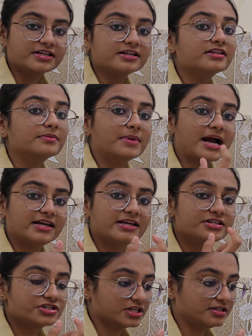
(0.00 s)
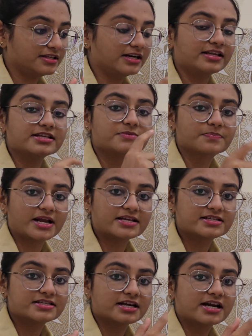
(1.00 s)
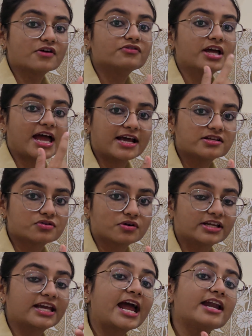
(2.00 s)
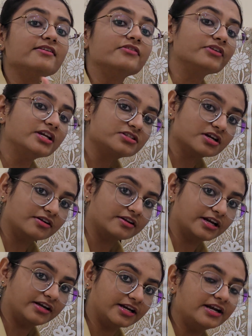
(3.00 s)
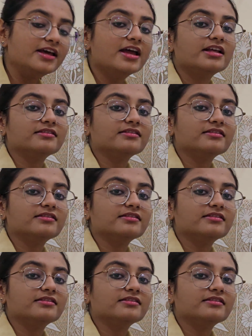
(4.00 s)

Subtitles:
then the myelin sheath that is present around the axon can regenerate it,